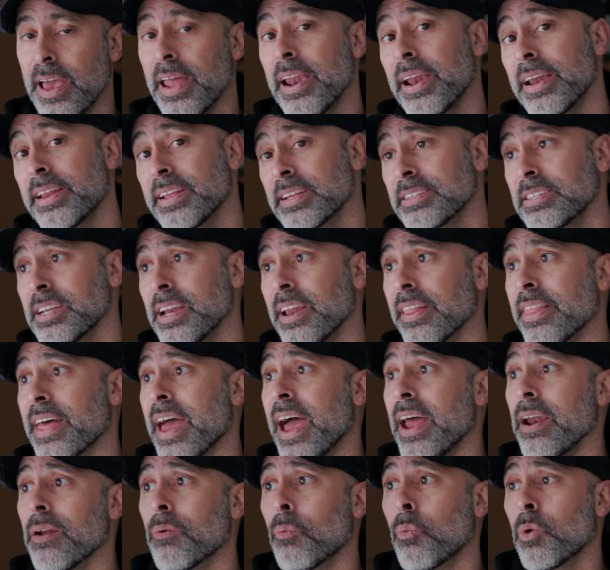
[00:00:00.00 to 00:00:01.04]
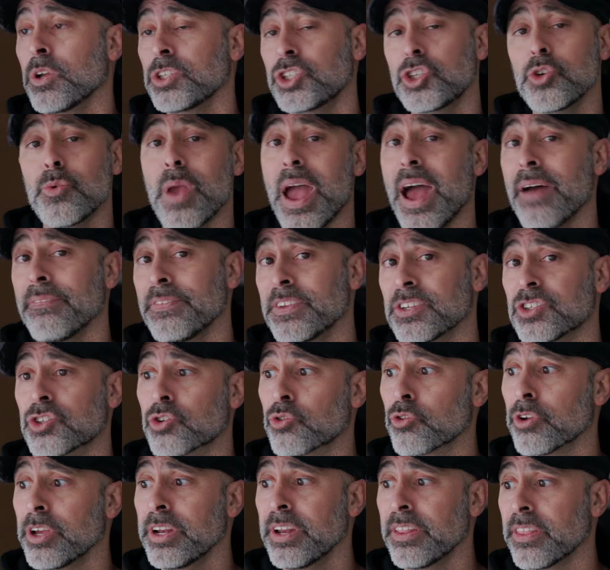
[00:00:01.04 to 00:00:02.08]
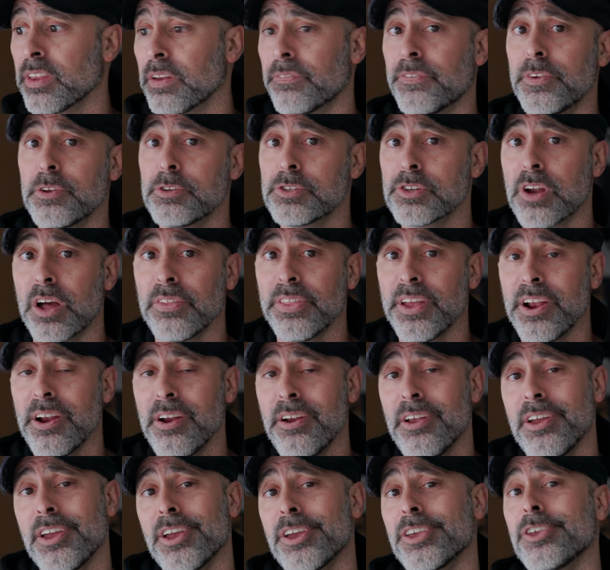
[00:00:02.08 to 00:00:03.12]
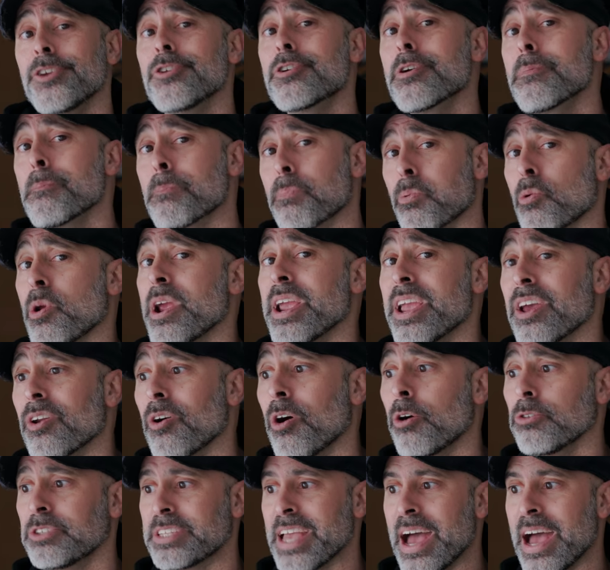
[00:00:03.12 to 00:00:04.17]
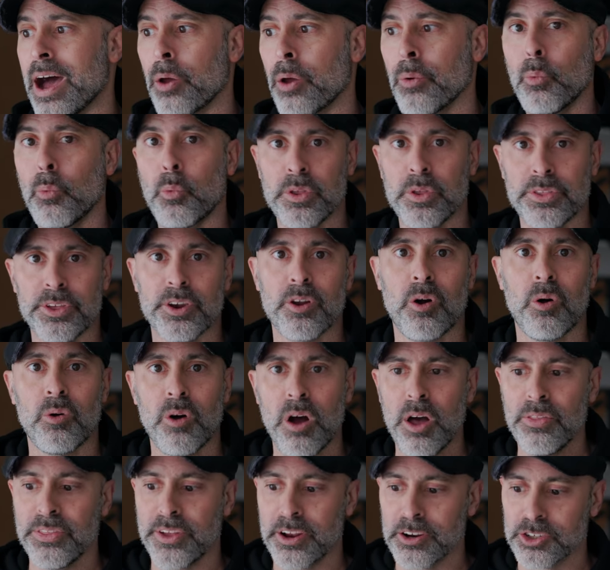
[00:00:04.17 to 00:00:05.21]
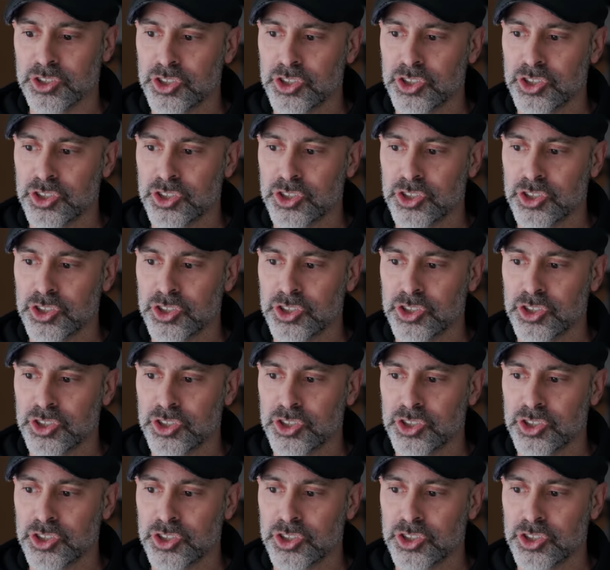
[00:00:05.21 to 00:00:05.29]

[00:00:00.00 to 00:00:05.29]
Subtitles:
And in addition to that, once you have this grid and the diffusion on there, you can break it all down with it all on there.